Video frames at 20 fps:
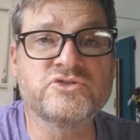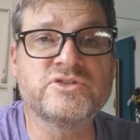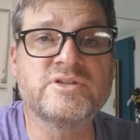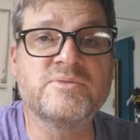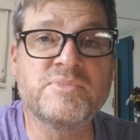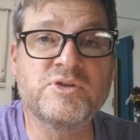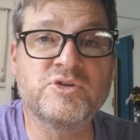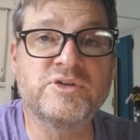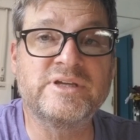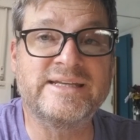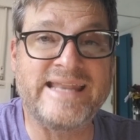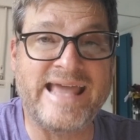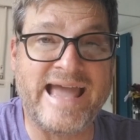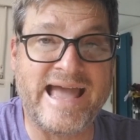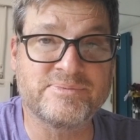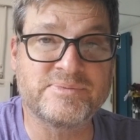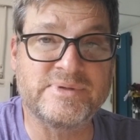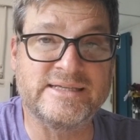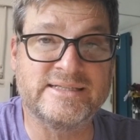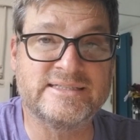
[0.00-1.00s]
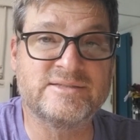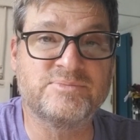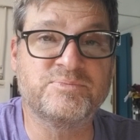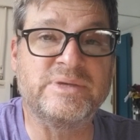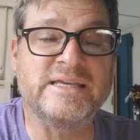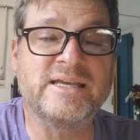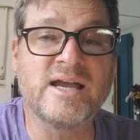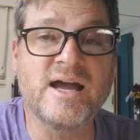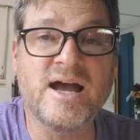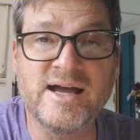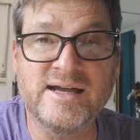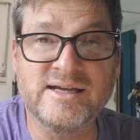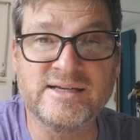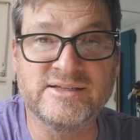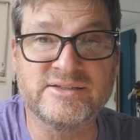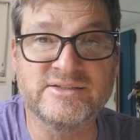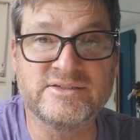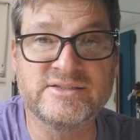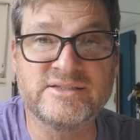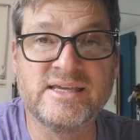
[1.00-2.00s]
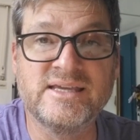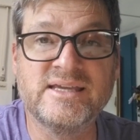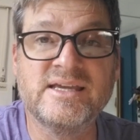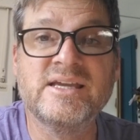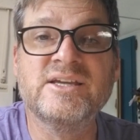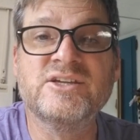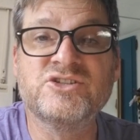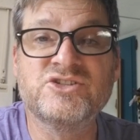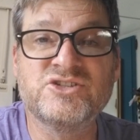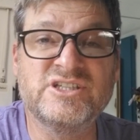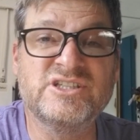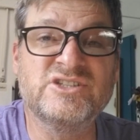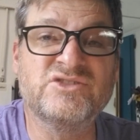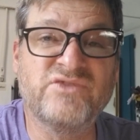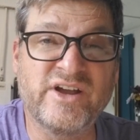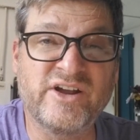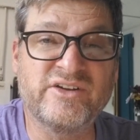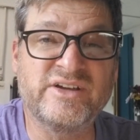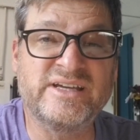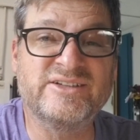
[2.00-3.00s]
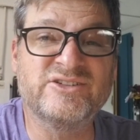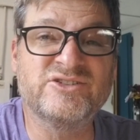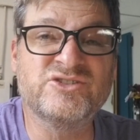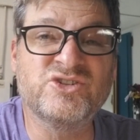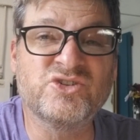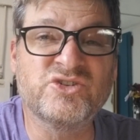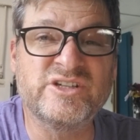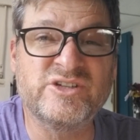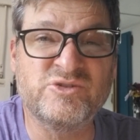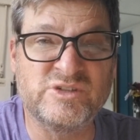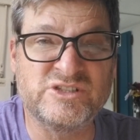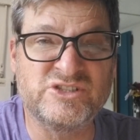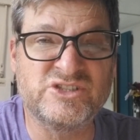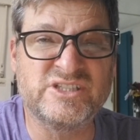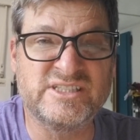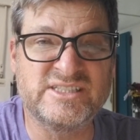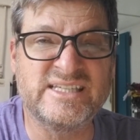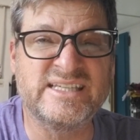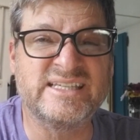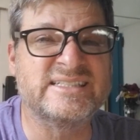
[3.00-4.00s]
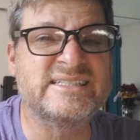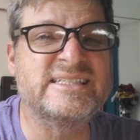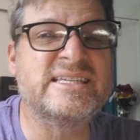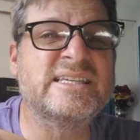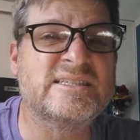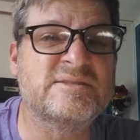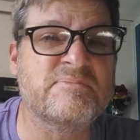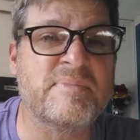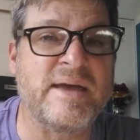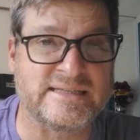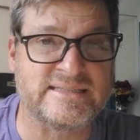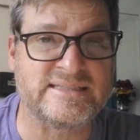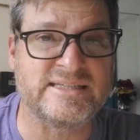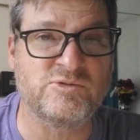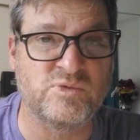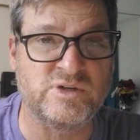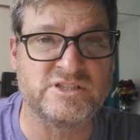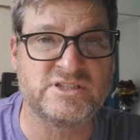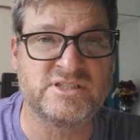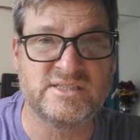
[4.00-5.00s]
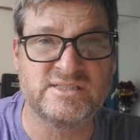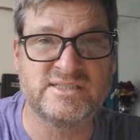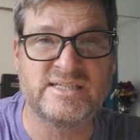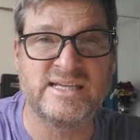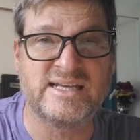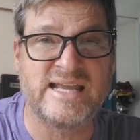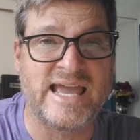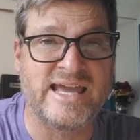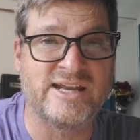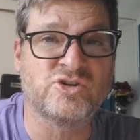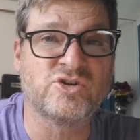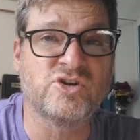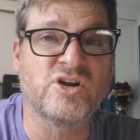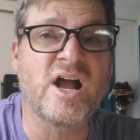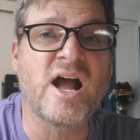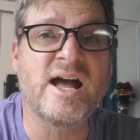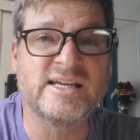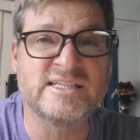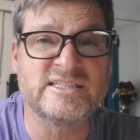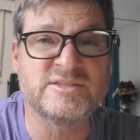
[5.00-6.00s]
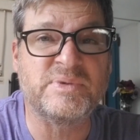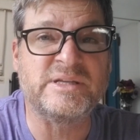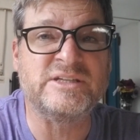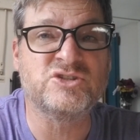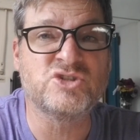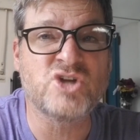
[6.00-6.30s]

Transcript: the 1,000,000 napkins because she's very dirty when she eats. She's messy when she eats. And her husband,